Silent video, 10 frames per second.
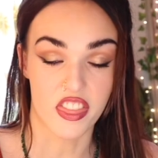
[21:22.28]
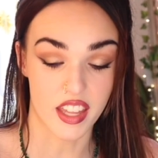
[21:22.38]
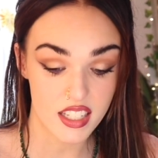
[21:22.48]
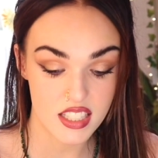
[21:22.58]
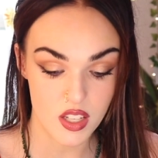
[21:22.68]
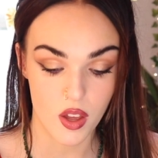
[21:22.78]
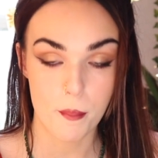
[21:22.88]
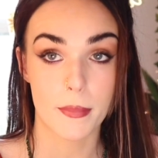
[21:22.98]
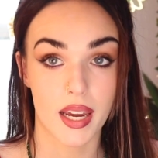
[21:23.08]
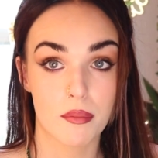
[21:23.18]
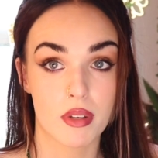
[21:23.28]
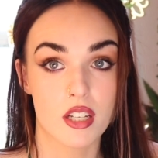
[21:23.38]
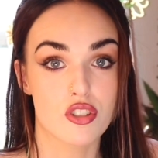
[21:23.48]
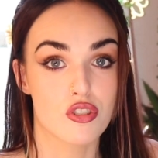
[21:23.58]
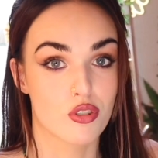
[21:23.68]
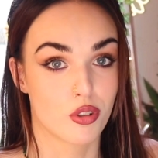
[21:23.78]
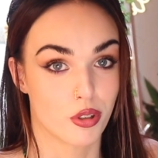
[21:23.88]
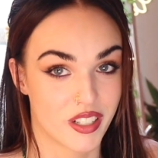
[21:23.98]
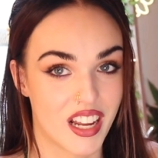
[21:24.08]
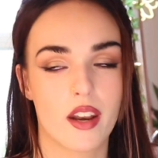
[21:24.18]
This made me
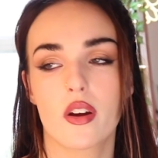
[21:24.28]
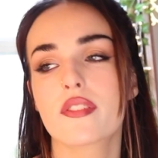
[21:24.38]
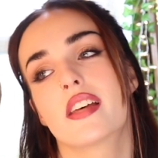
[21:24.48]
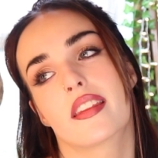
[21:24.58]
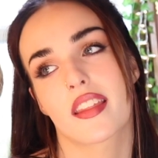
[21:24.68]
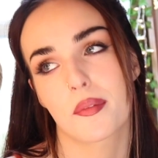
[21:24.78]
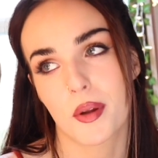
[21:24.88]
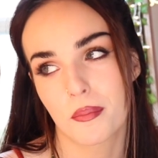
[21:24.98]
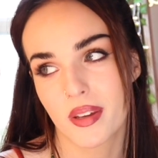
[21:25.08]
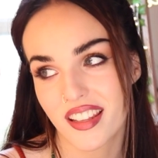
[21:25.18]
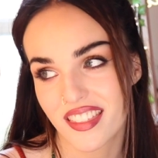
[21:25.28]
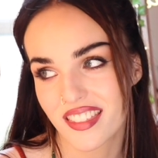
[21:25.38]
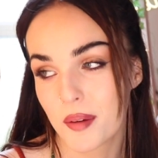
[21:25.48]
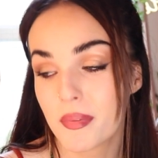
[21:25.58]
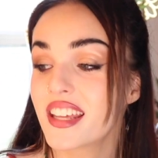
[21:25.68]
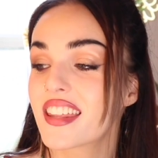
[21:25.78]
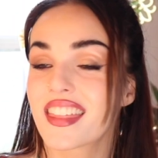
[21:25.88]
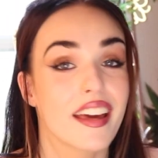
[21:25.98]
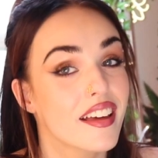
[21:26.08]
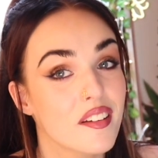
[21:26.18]
scream. I know I've said that like about a mini
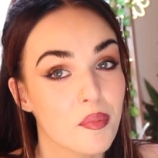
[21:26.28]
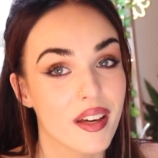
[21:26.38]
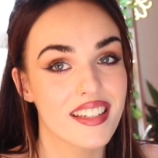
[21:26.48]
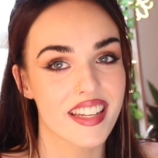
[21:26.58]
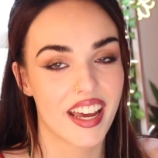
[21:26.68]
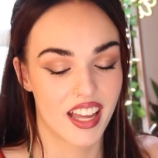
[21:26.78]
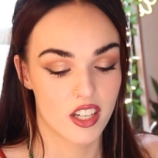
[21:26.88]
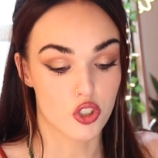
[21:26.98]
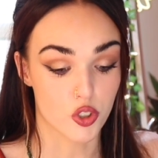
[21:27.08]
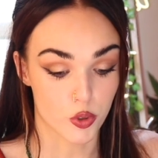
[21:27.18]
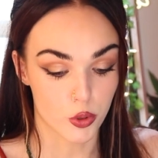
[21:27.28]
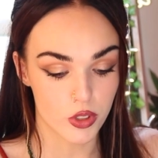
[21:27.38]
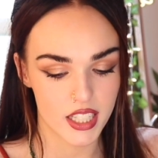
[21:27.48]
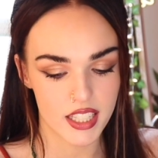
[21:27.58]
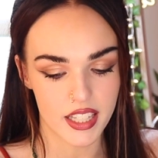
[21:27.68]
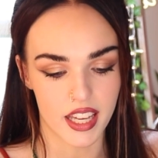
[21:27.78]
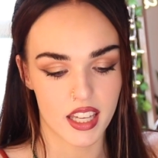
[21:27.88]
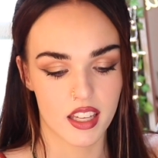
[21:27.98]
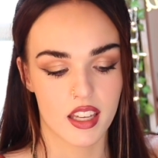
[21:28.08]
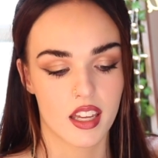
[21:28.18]
thing, but truly,
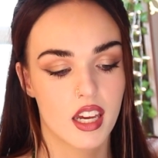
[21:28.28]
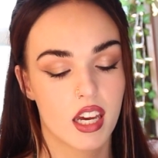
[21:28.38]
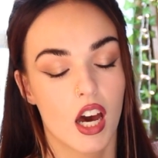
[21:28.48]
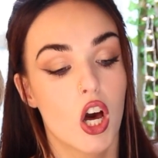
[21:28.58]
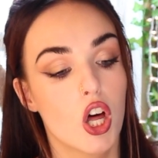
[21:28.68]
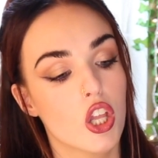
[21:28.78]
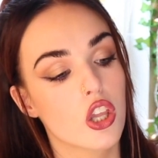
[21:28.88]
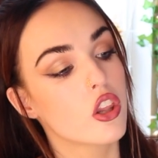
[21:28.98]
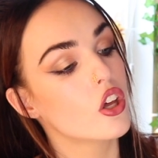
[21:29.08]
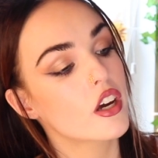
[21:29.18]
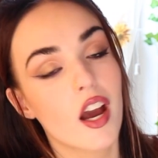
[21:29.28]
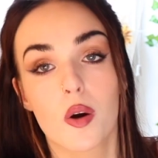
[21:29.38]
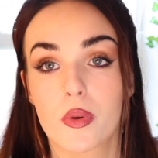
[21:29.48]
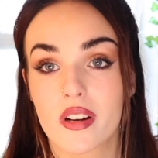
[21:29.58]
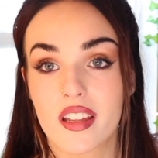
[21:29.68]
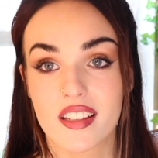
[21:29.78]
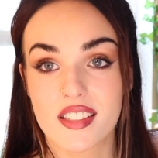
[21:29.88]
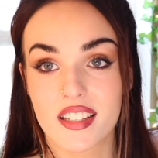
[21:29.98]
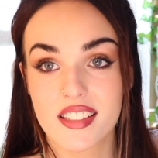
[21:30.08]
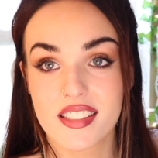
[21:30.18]
like, look how pretty
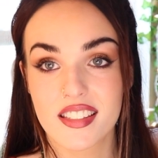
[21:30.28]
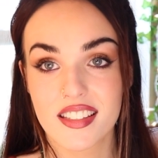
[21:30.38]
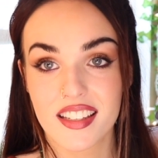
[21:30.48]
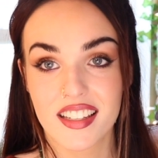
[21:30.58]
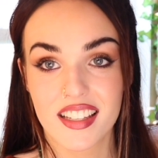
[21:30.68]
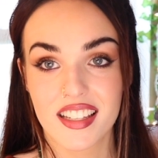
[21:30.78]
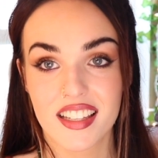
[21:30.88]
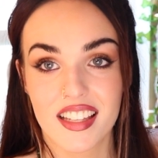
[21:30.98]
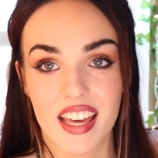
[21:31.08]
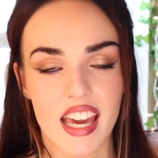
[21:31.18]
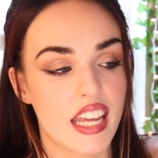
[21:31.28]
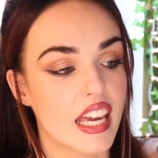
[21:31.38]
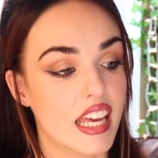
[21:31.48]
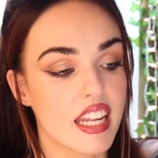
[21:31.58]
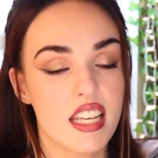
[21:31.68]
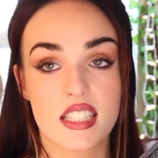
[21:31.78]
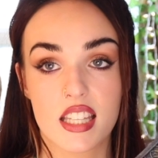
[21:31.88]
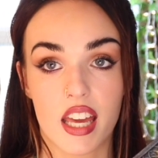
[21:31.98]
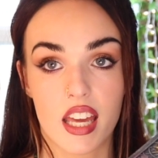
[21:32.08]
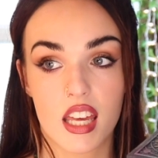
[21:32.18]
this is. And it
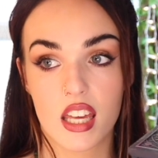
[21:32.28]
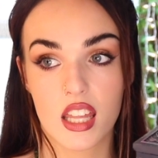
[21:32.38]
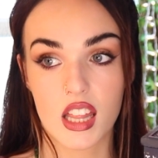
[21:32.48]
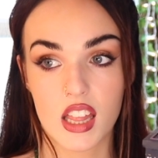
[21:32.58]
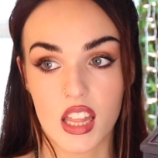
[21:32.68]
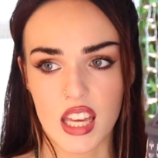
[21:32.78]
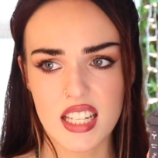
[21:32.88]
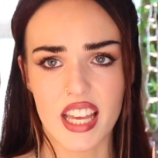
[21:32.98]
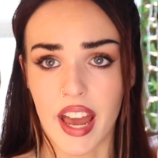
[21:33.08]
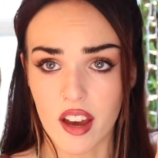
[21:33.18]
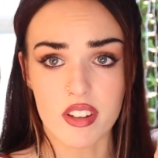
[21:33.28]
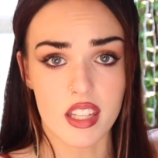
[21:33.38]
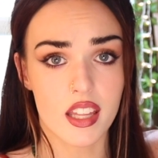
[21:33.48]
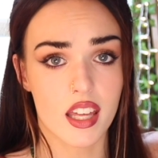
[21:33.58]
is, like, it's heavy.